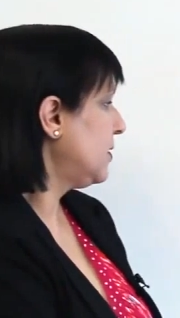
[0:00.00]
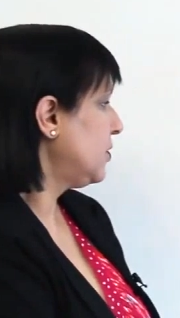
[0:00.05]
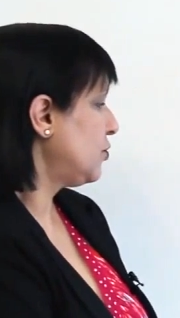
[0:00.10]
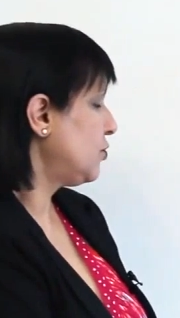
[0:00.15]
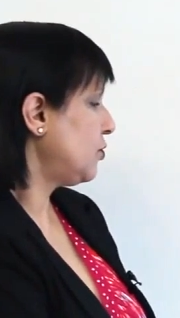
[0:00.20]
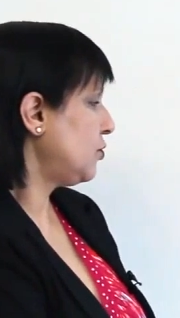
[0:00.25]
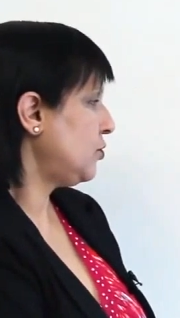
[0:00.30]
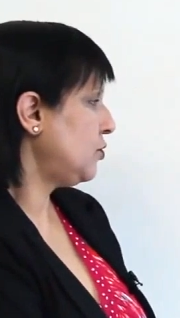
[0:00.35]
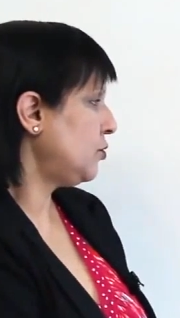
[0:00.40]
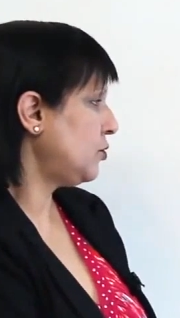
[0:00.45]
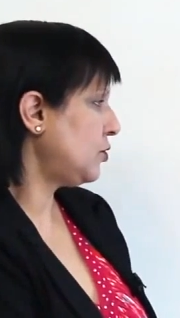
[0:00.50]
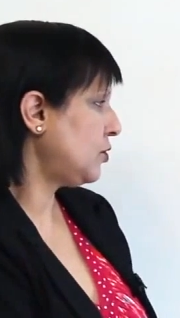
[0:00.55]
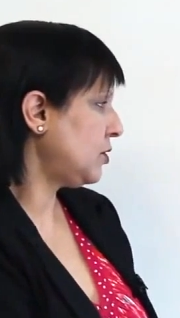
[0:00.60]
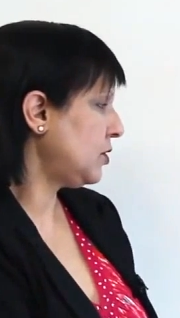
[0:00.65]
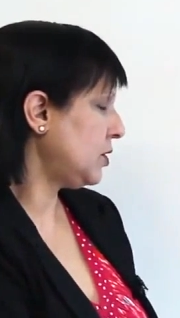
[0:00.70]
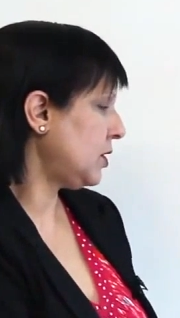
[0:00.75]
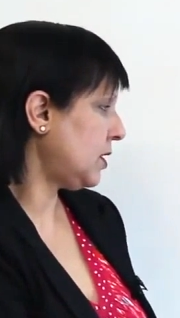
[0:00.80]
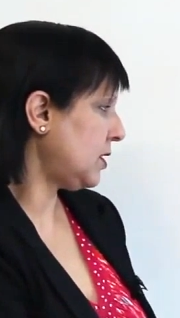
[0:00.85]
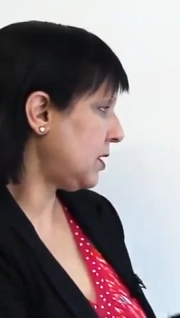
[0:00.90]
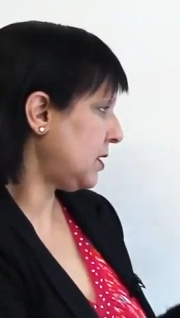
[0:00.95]
So
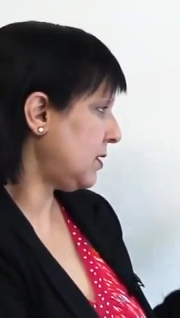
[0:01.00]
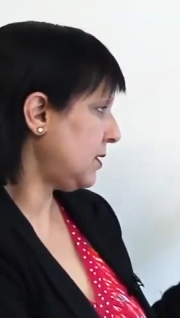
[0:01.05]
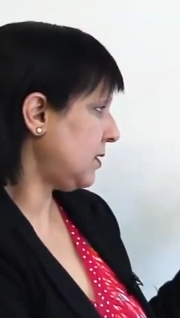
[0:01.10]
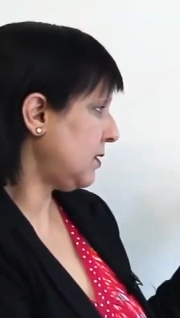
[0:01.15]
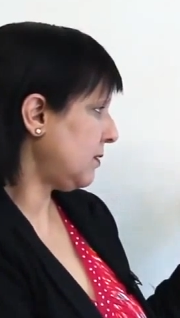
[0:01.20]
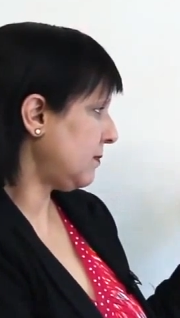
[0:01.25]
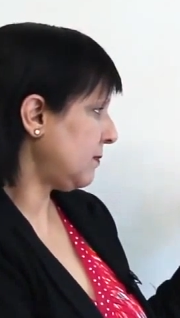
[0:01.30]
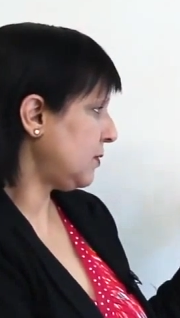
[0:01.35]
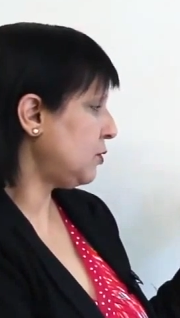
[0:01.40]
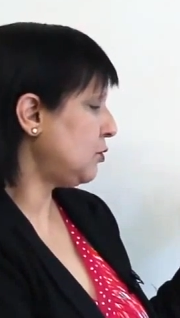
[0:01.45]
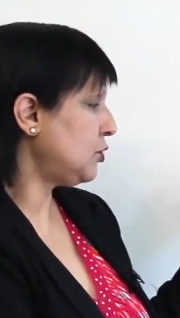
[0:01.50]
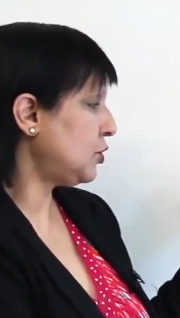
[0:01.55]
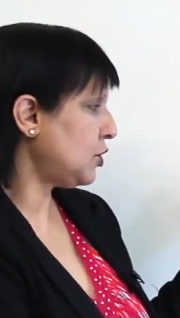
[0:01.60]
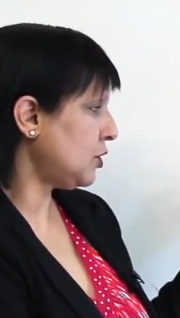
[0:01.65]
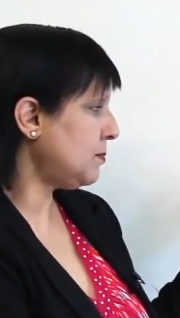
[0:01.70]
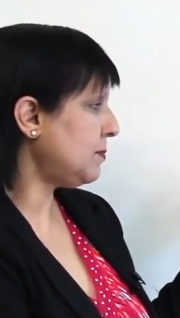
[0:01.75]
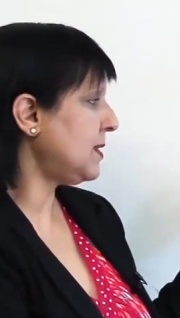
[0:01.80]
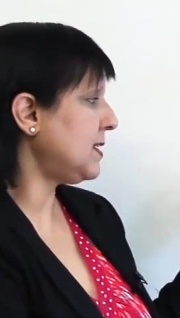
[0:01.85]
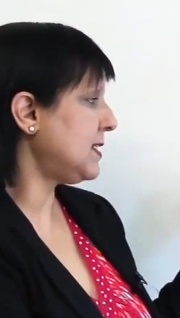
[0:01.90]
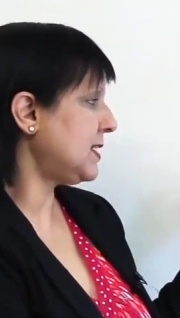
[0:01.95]
you
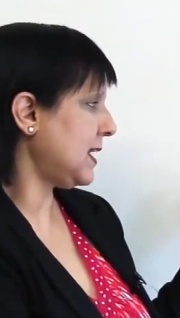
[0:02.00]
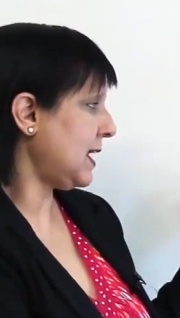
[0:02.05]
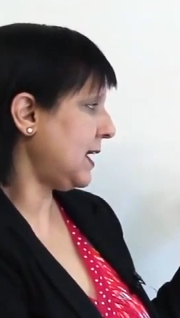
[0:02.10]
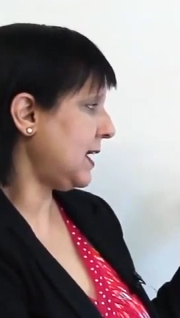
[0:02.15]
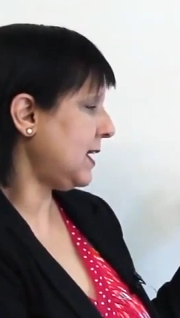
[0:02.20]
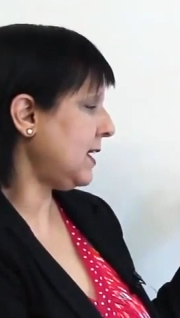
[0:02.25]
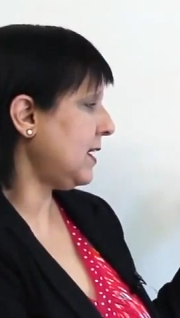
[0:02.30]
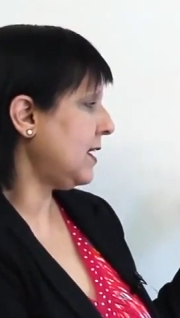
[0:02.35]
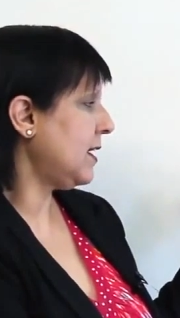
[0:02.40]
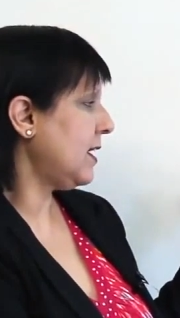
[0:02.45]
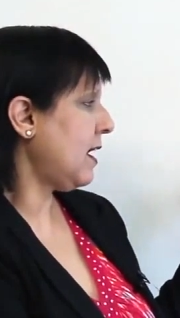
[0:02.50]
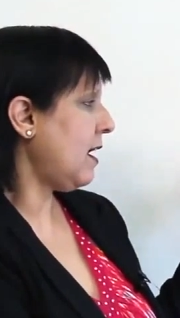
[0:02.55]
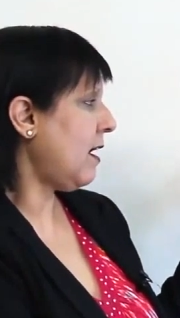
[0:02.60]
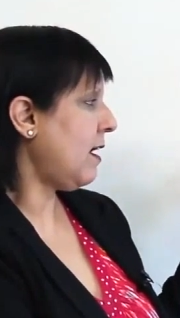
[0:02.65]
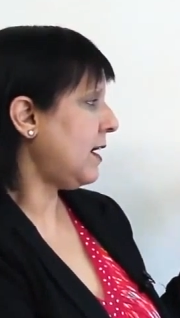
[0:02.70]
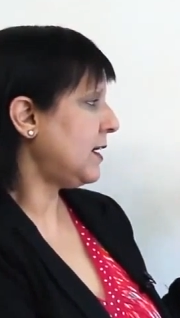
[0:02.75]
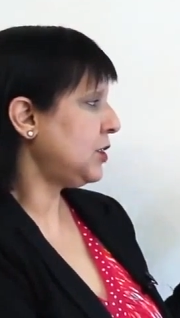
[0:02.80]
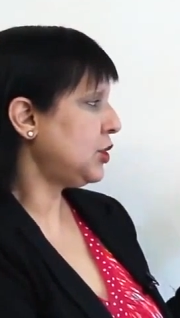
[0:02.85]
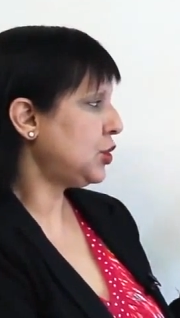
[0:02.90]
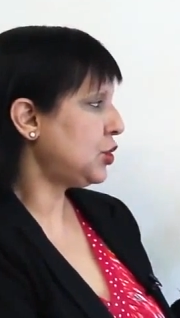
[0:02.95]
should be saying,
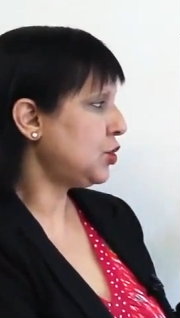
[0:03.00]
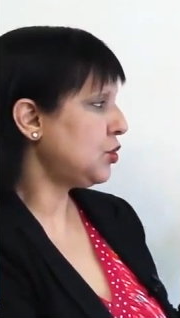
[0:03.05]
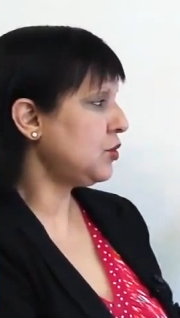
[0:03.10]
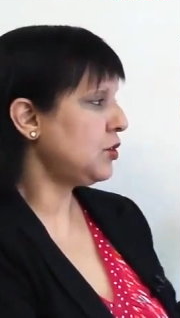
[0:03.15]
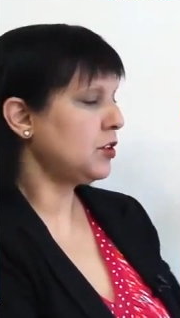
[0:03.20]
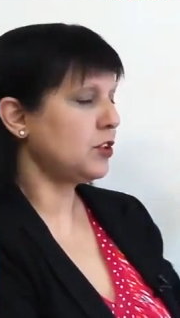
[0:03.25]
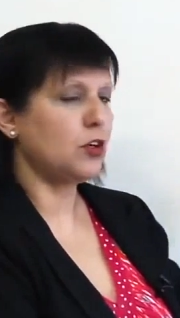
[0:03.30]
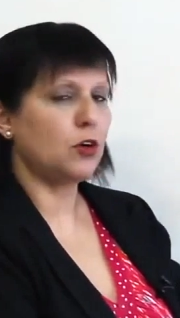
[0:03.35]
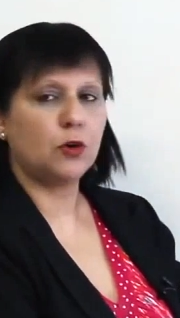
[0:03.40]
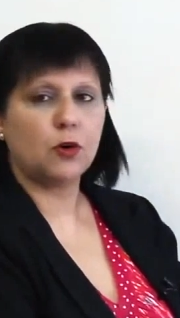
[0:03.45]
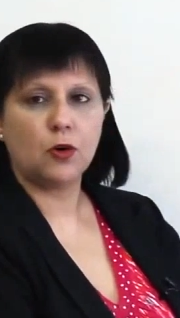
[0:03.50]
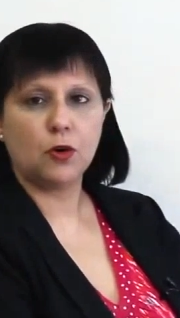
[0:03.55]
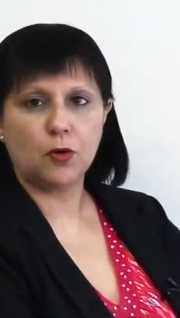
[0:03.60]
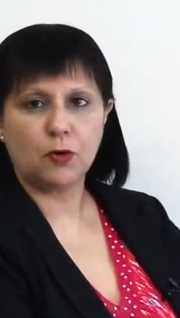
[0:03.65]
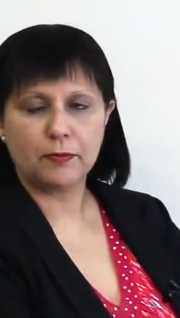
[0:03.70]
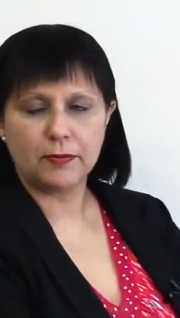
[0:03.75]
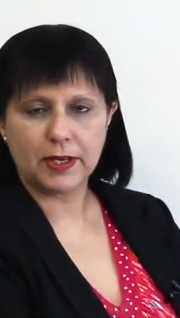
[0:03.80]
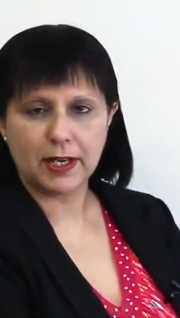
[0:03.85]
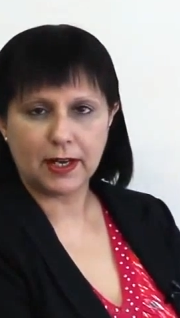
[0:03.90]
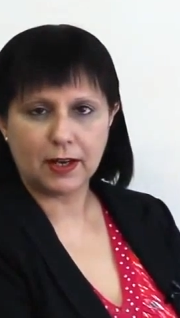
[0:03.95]
I should go
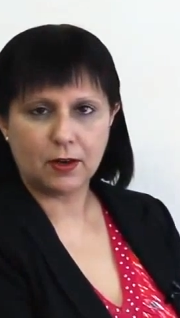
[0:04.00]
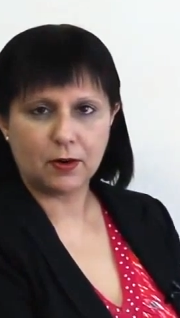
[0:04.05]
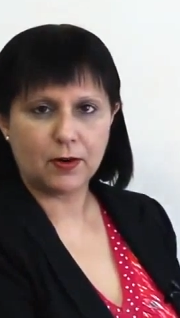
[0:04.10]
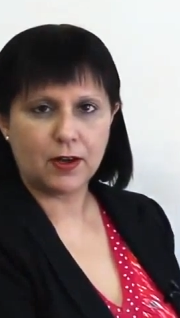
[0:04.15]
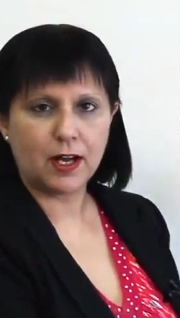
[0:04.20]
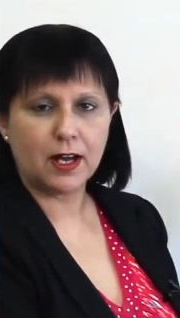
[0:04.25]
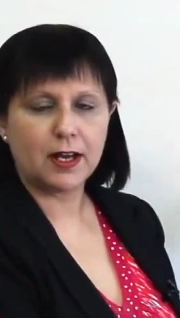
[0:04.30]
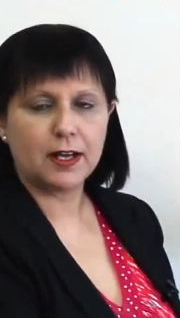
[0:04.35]
home now.